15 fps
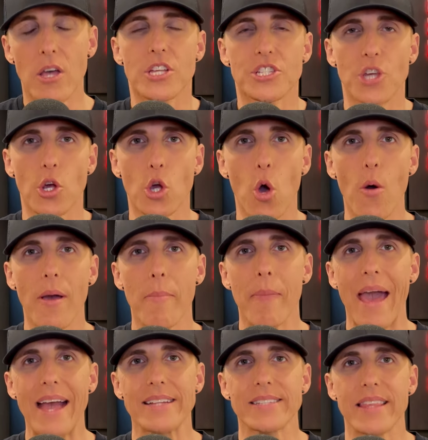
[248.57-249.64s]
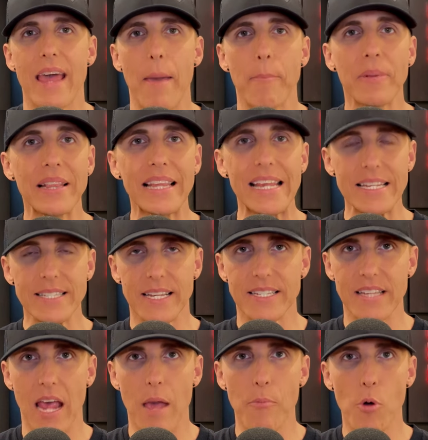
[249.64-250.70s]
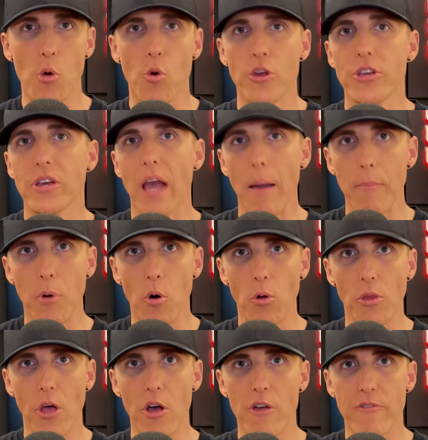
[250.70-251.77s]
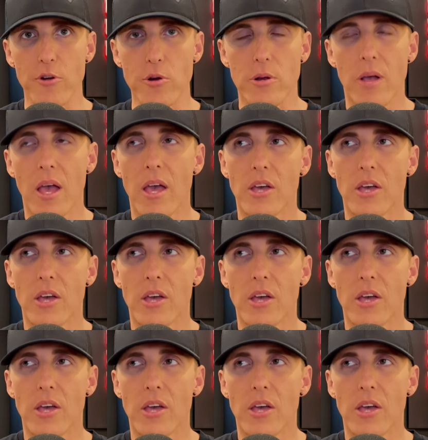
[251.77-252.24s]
So, going back to that police example where you got pulled over,